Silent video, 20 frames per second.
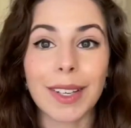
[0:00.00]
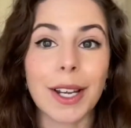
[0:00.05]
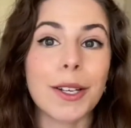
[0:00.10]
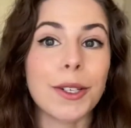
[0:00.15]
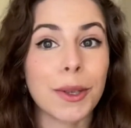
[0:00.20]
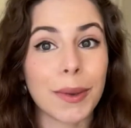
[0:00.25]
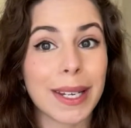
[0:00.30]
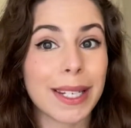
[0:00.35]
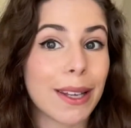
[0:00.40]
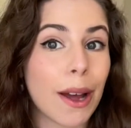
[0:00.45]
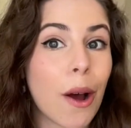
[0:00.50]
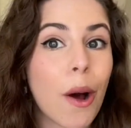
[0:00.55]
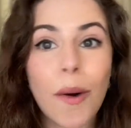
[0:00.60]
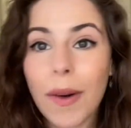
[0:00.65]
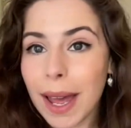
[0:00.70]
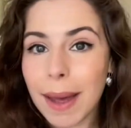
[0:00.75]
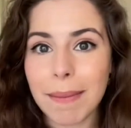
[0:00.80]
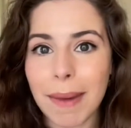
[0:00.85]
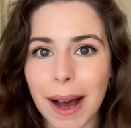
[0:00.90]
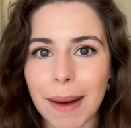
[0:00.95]
So I said,
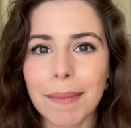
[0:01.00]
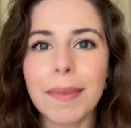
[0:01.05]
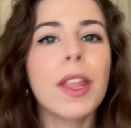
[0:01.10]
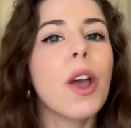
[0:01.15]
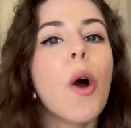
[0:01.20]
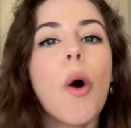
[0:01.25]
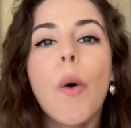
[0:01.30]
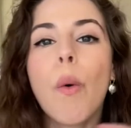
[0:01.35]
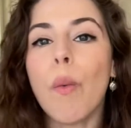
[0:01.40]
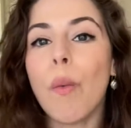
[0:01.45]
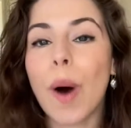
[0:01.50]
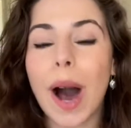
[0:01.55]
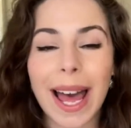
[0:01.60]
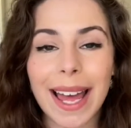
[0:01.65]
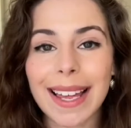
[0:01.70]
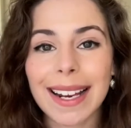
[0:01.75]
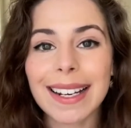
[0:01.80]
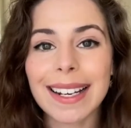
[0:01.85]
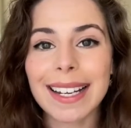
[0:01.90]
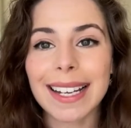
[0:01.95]
okay, mom,
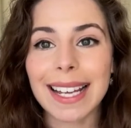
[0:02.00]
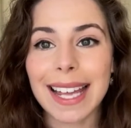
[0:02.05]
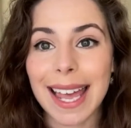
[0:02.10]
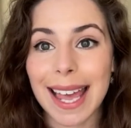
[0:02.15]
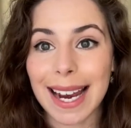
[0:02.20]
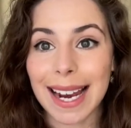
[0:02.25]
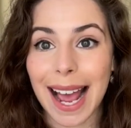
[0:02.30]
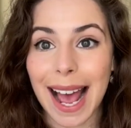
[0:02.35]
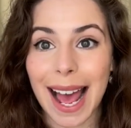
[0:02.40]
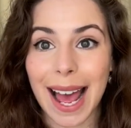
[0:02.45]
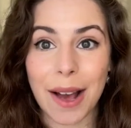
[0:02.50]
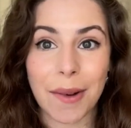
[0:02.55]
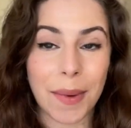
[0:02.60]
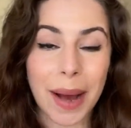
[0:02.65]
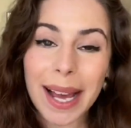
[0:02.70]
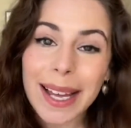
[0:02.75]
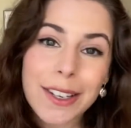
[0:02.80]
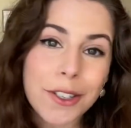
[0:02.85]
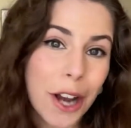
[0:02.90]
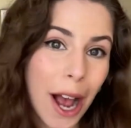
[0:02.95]
what can I,
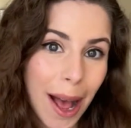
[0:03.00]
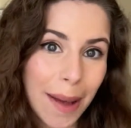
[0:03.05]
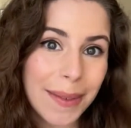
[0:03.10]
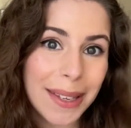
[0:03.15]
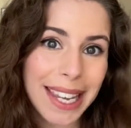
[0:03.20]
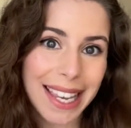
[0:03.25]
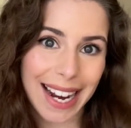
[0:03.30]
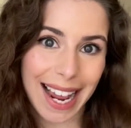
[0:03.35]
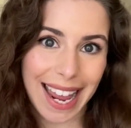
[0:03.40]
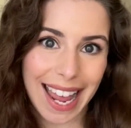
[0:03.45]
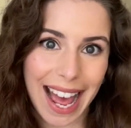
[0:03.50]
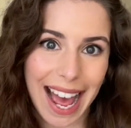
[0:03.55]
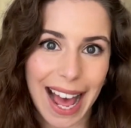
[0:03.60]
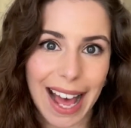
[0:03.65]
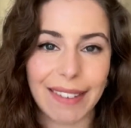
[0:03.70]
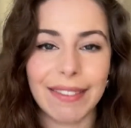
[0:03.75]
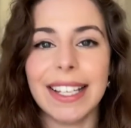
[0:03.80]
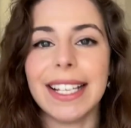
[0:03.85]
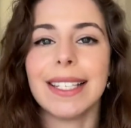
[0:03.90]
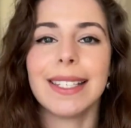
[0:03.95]
what job can I
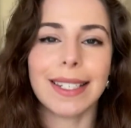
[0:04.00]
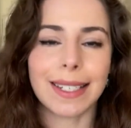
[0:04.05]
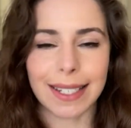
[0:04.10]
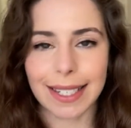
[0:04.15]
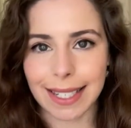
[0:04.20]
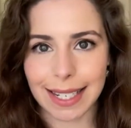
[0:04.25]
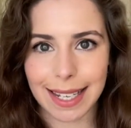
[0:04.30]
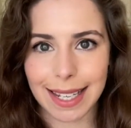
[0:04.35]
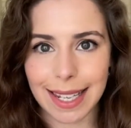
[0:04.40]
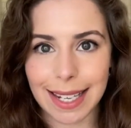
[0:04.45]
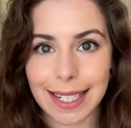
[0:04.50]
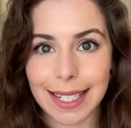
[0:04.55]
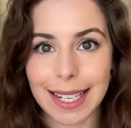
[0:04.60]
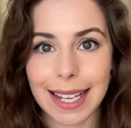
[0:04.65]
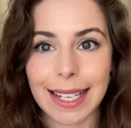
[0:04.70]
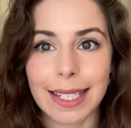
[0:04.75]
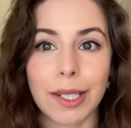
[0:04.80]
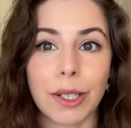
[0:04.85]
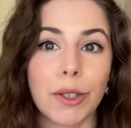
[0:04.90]
have and still see these things?